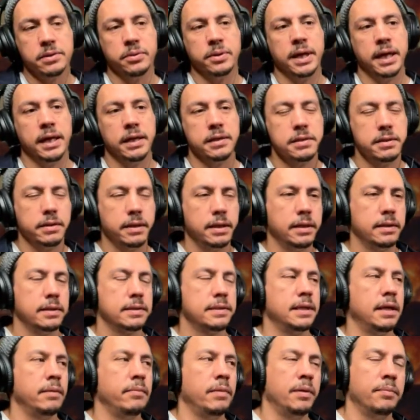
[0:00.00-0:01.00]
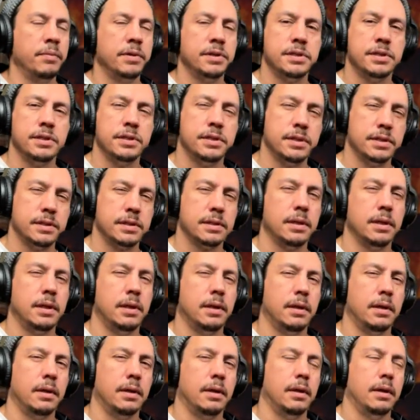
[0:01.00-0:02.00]
So again, it's looking at the same image, it's
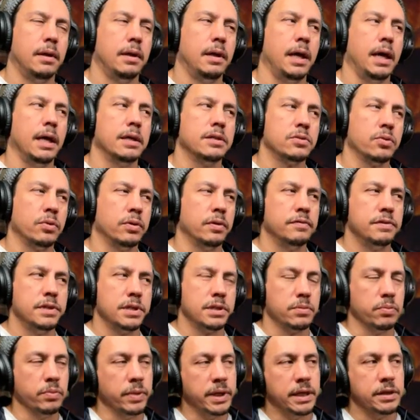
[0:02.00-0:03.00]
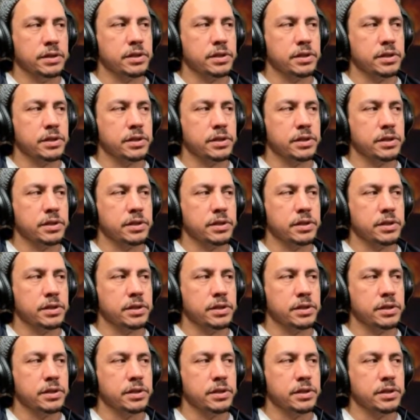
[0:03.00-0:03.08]
sort of just